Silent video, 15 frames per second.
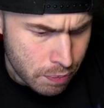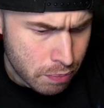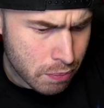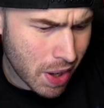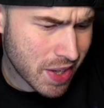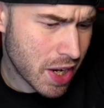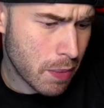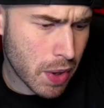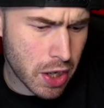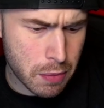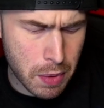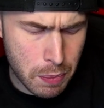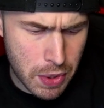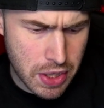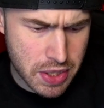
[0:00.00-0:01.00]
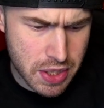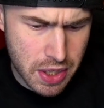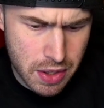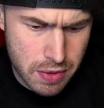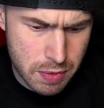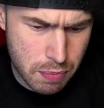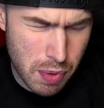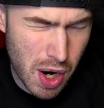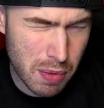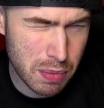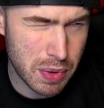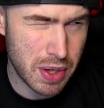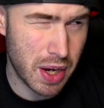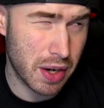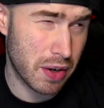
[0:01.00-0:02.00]
By the time I got to my PC, it was
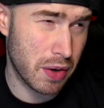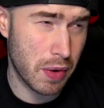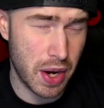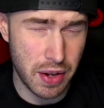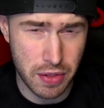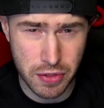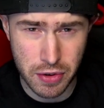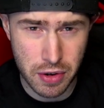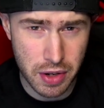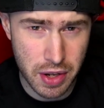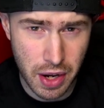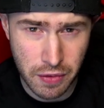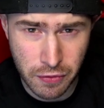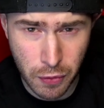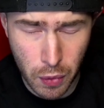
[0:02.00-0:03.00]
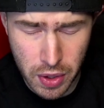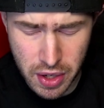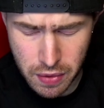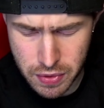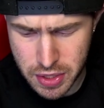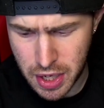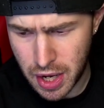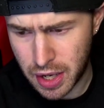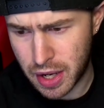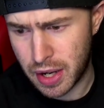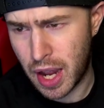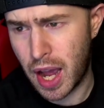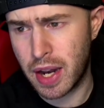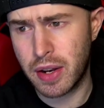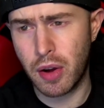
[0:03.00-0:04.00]
probably, I don't know, 8:30, 8:40, give or take, and
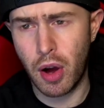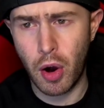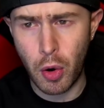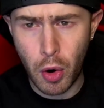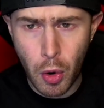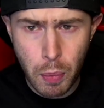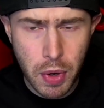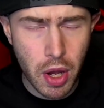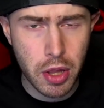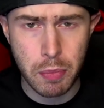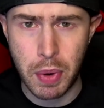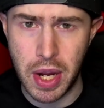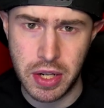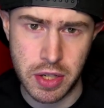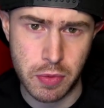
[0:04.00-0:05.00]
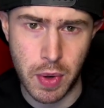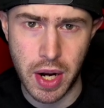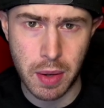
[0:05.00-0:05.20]
had opened all the pages, right?